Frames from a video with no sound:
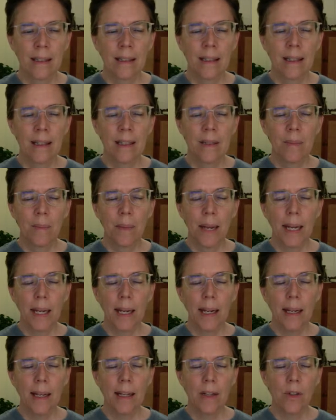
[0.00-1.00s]
it's
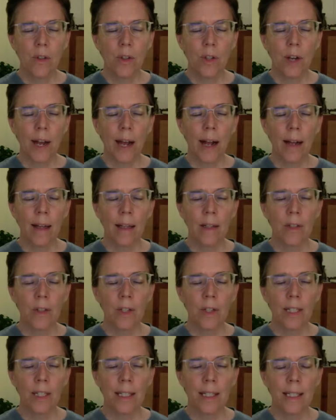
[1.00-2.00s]
making it
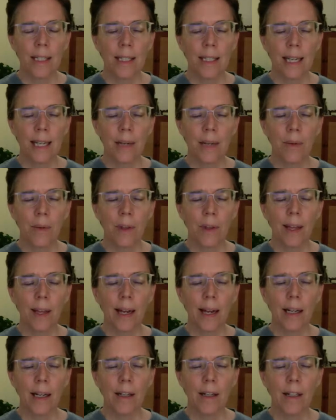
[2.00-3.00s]
challenging to stay with the
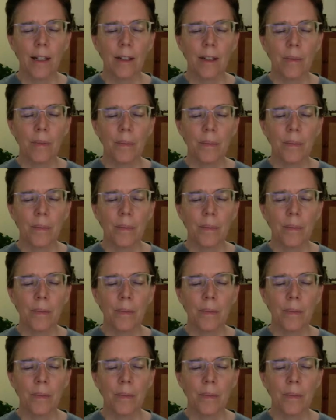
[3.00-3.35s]
anchor.